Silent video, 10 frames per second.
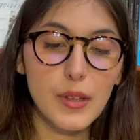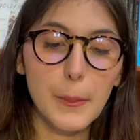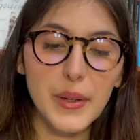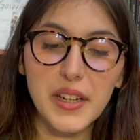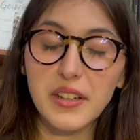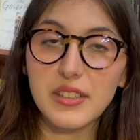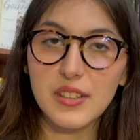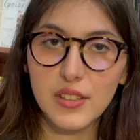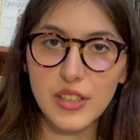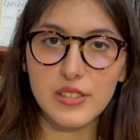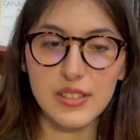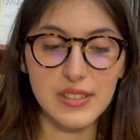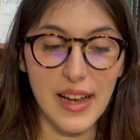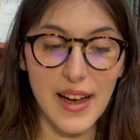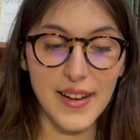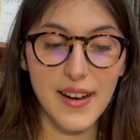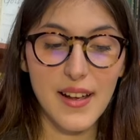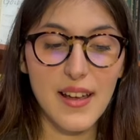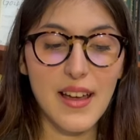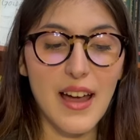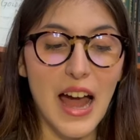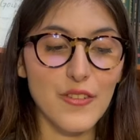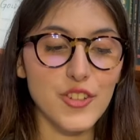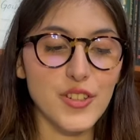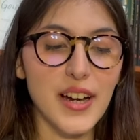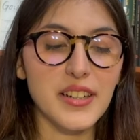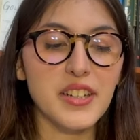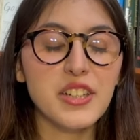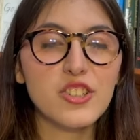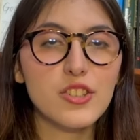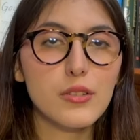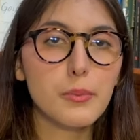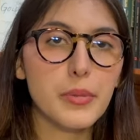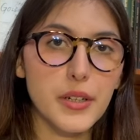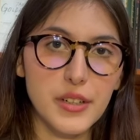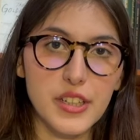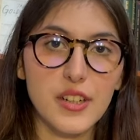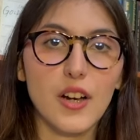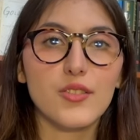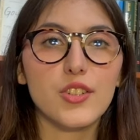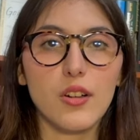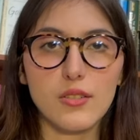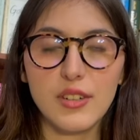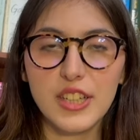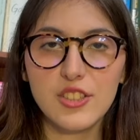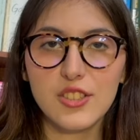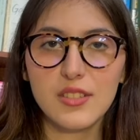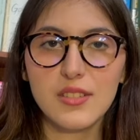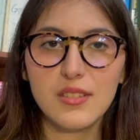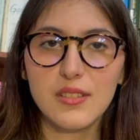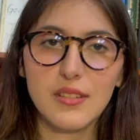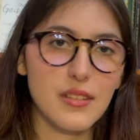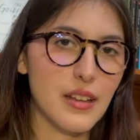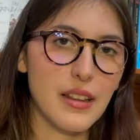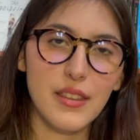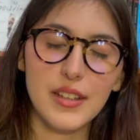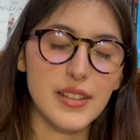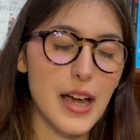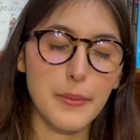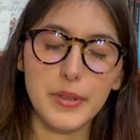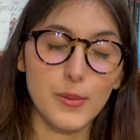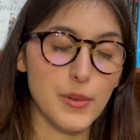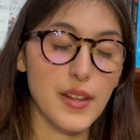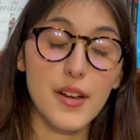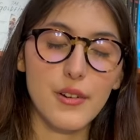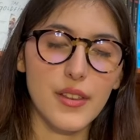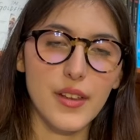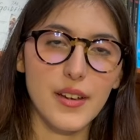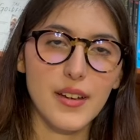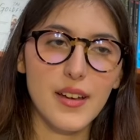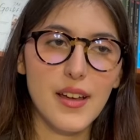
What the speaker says: But it is clear that, after an initial period of toleration, and this happens with everything,